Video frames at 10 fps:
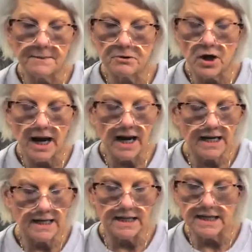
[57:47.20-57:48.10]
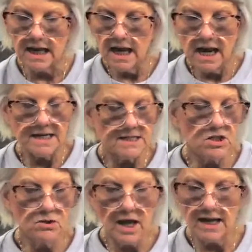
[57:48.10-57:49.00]
I prayed and I just
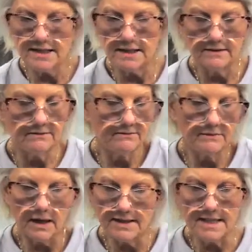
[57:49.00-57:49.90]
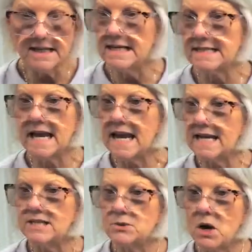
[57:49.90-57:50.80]
told God it's in his
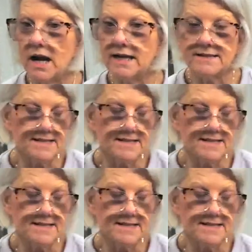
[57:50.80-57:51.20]
hands, right?